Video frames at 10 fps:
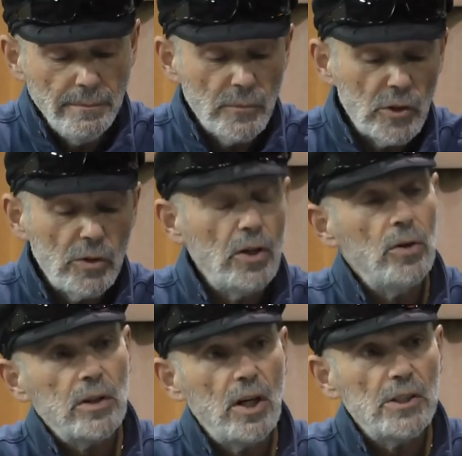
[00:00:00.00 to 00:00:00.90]
So the
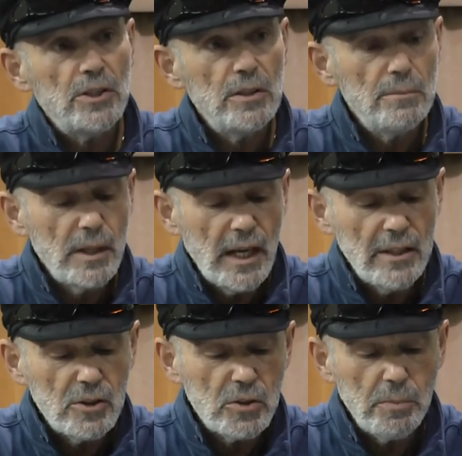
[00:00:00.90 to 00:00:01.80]
old chassid
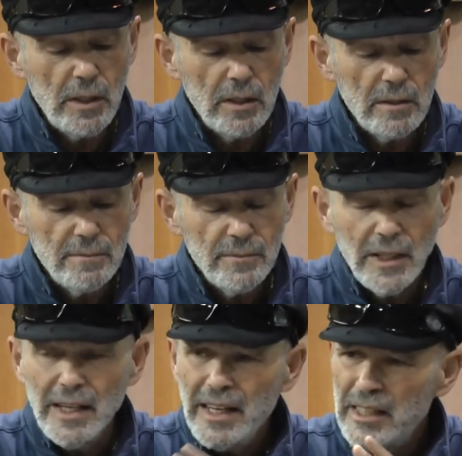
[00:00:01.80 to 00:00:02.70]
began to speak,
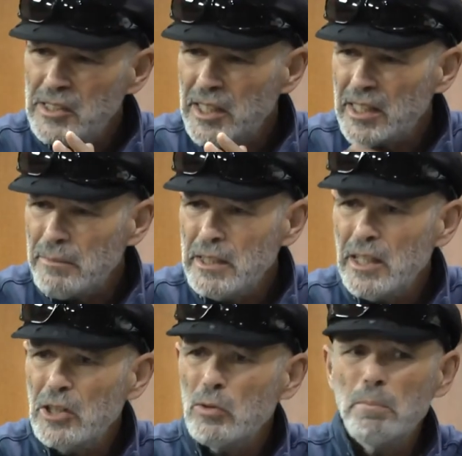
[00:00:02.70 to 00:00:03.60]
and he said, "Let me
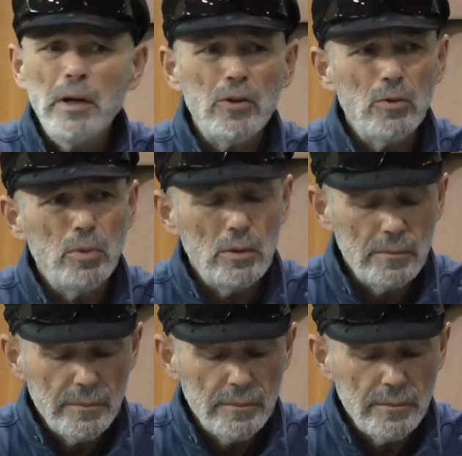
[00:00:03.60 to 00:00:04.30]
tell you a parable.